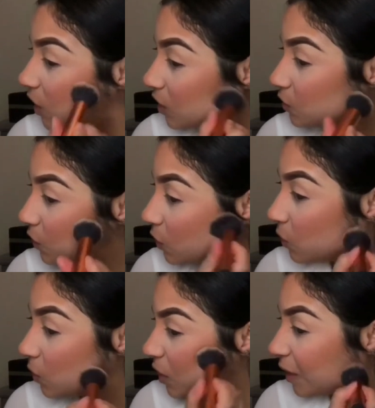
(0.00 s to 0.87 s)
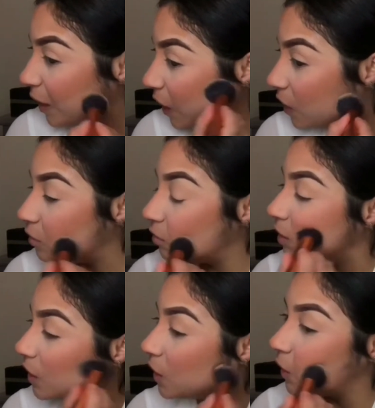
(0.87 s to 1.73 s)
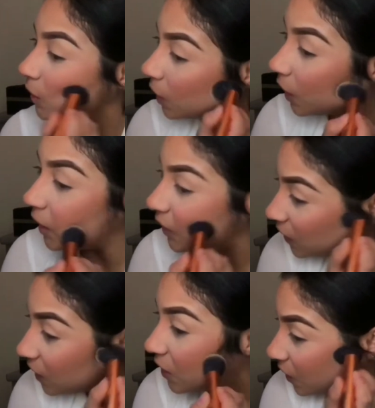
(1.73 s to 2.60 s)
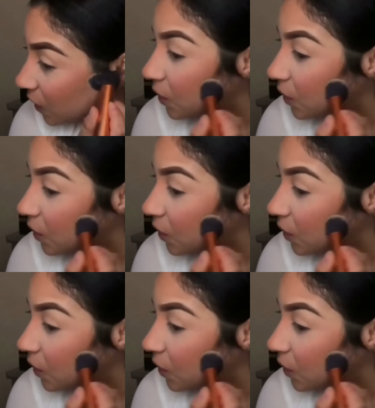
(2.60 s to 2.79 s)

Plus we don't want that kind of like a line there.